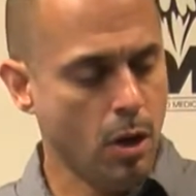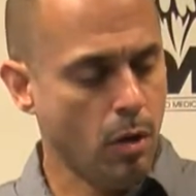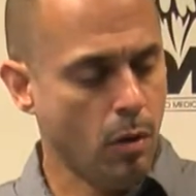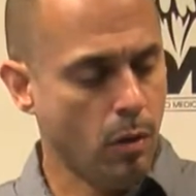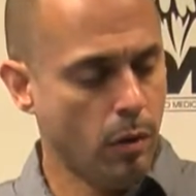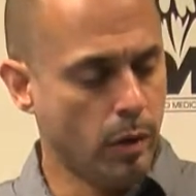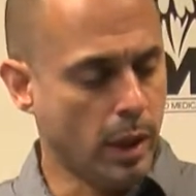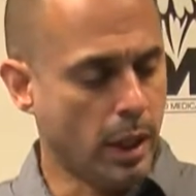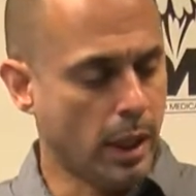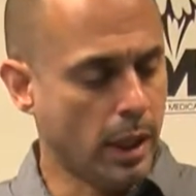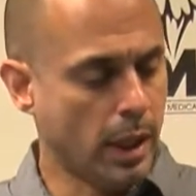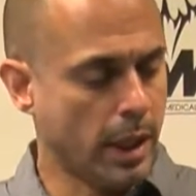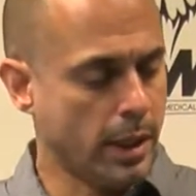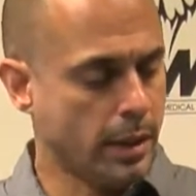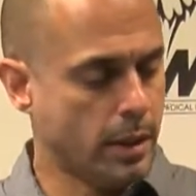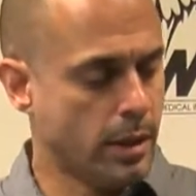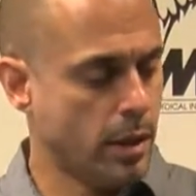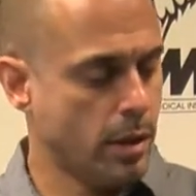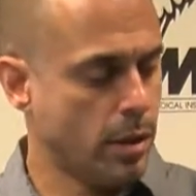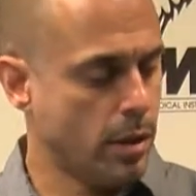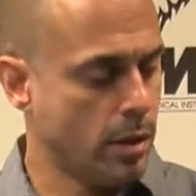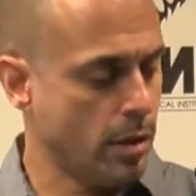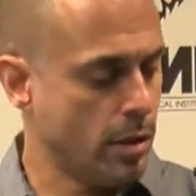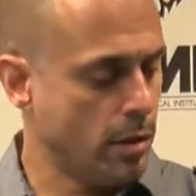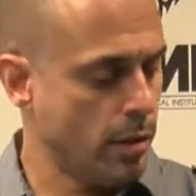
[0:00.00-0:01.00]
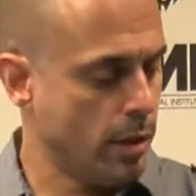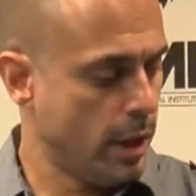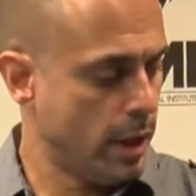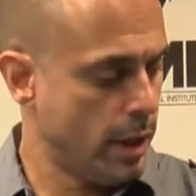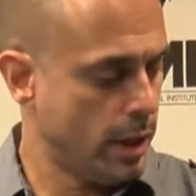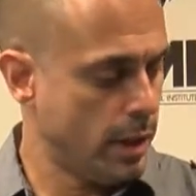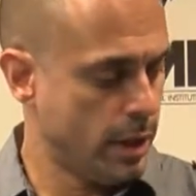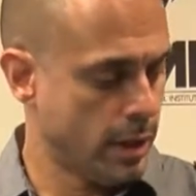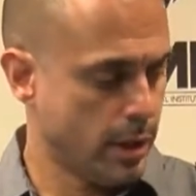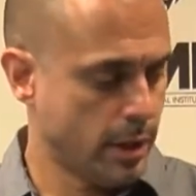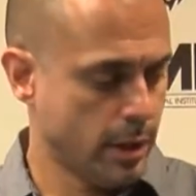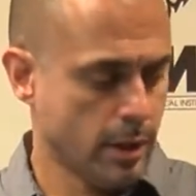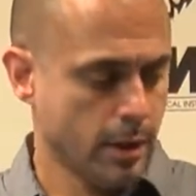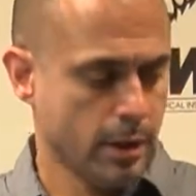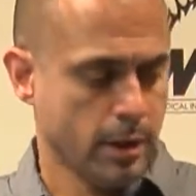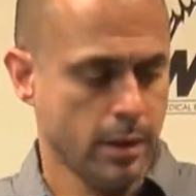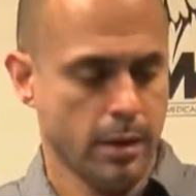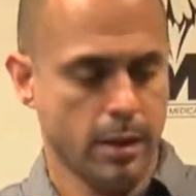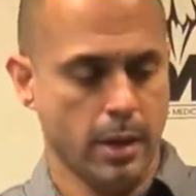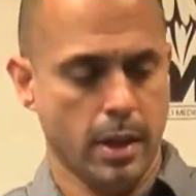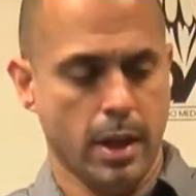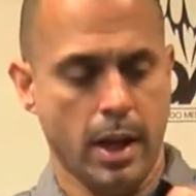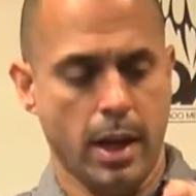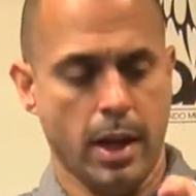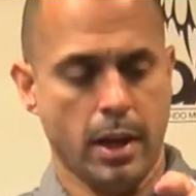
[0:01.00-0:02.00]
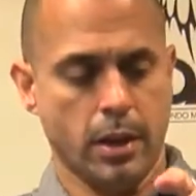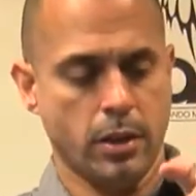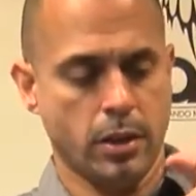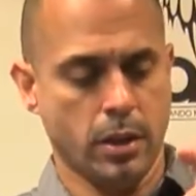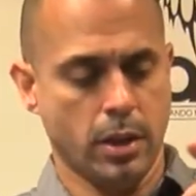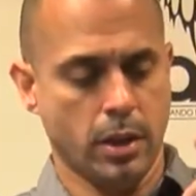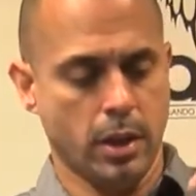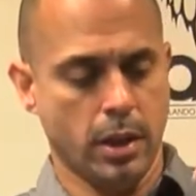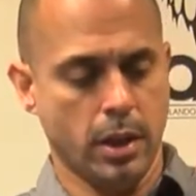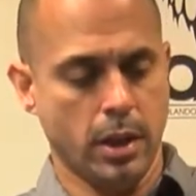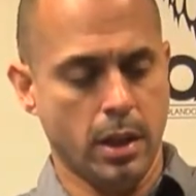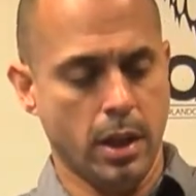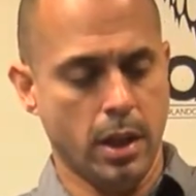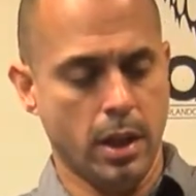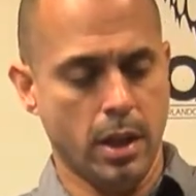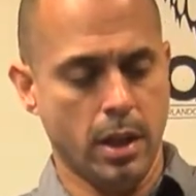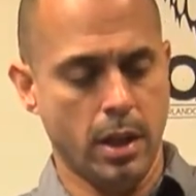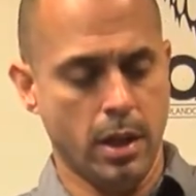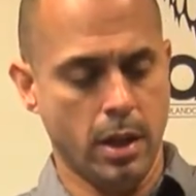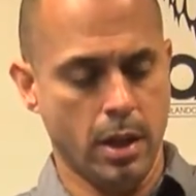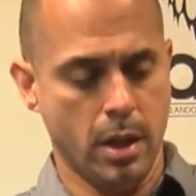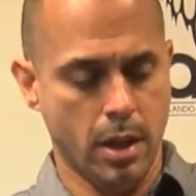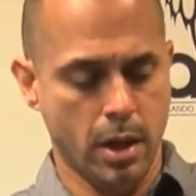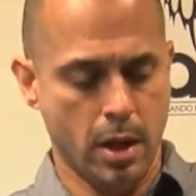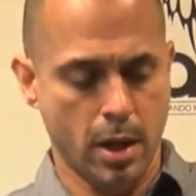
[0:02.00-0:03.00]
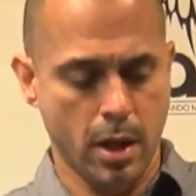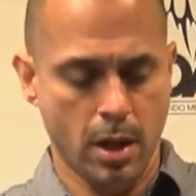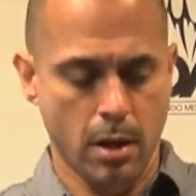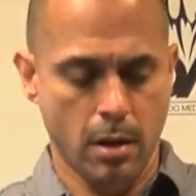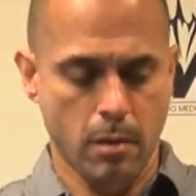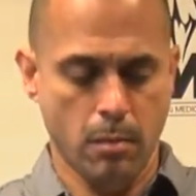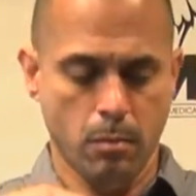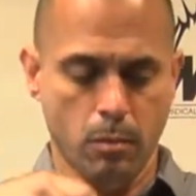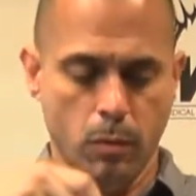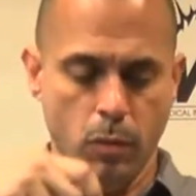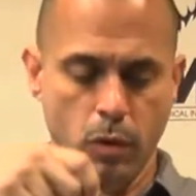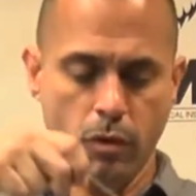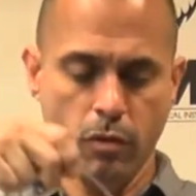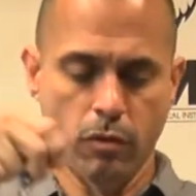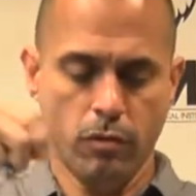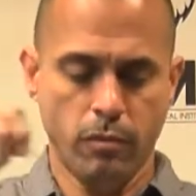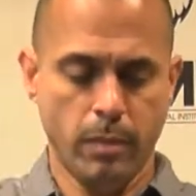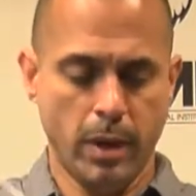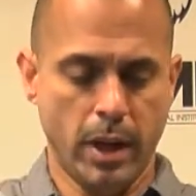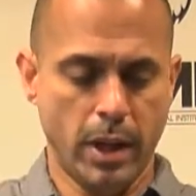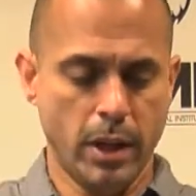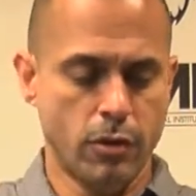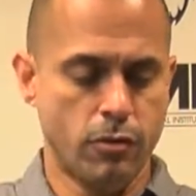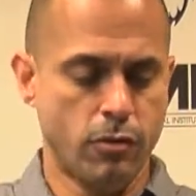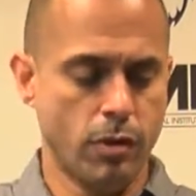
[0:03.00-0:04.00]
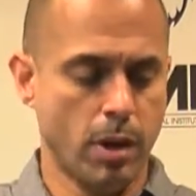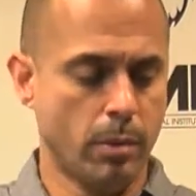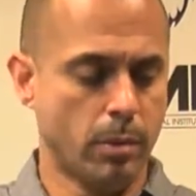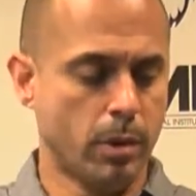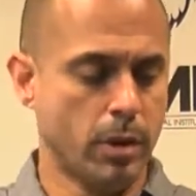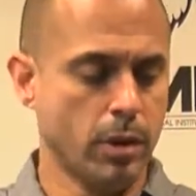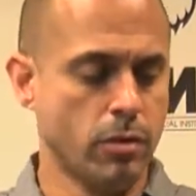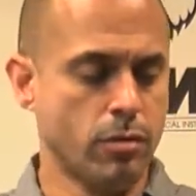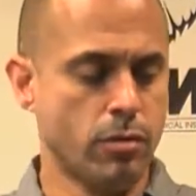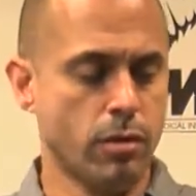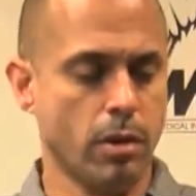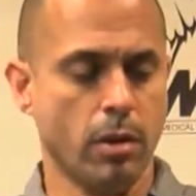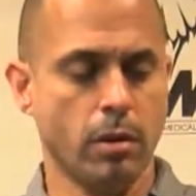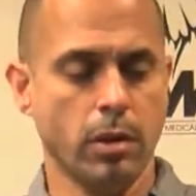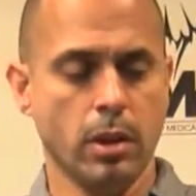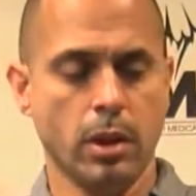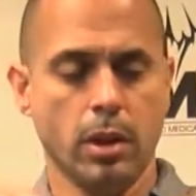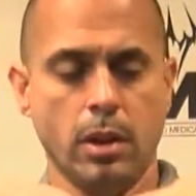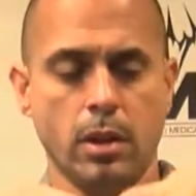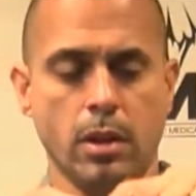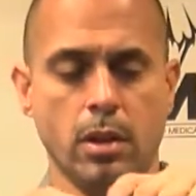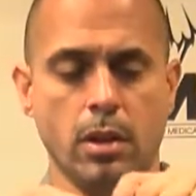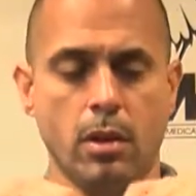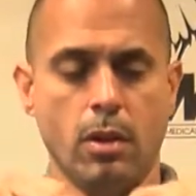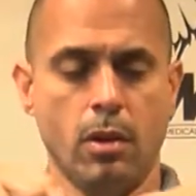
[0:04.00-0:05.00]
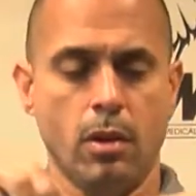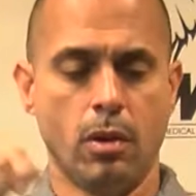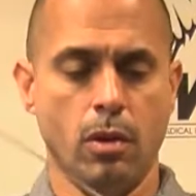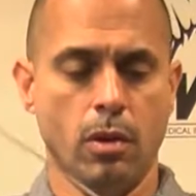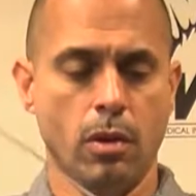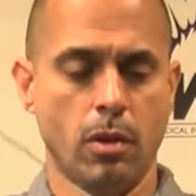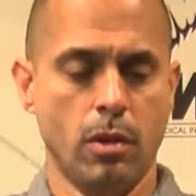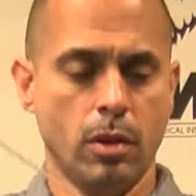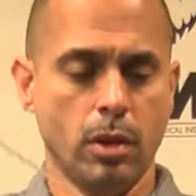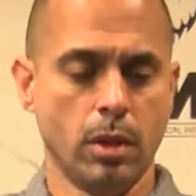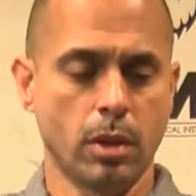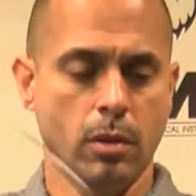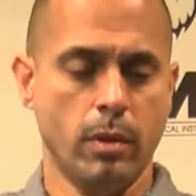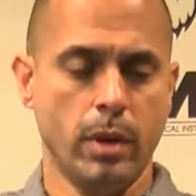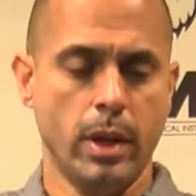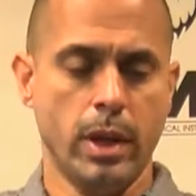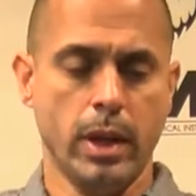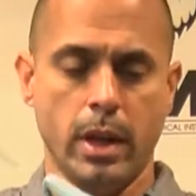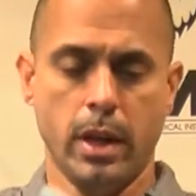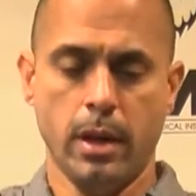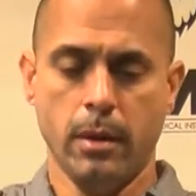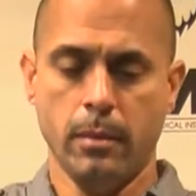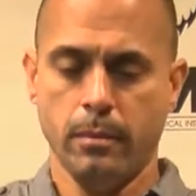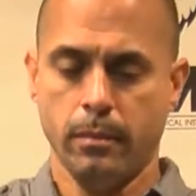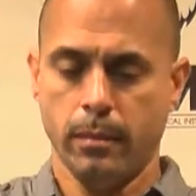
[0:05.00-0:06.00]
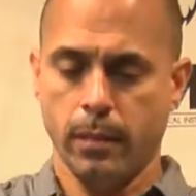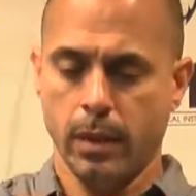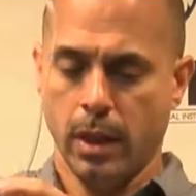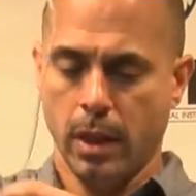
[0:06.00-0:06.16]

what I like to do is actually move my drip controller all the way up